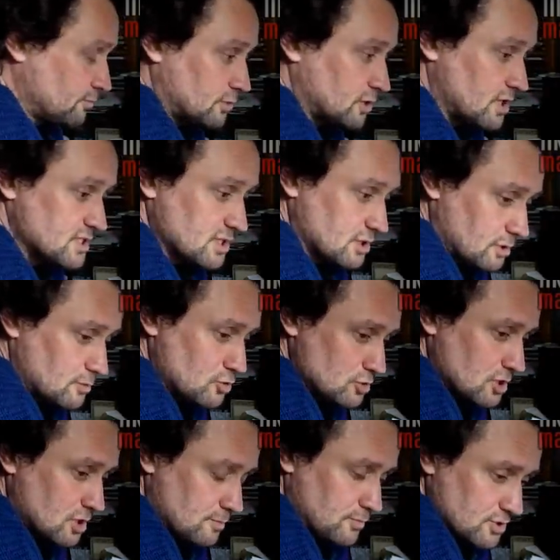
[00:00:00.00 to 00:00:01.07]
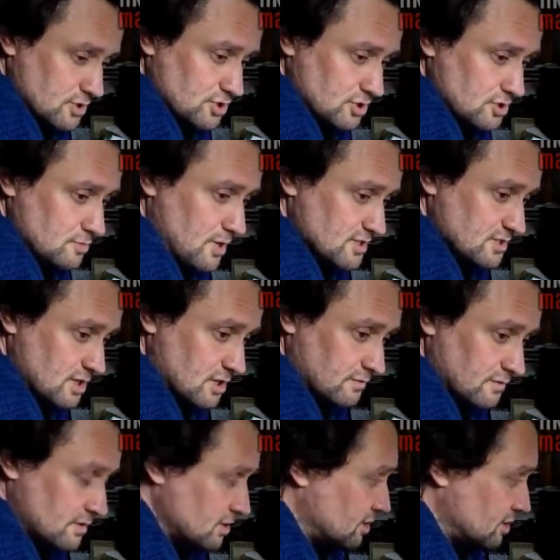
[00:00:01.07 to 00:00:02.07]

classical music compositions myself.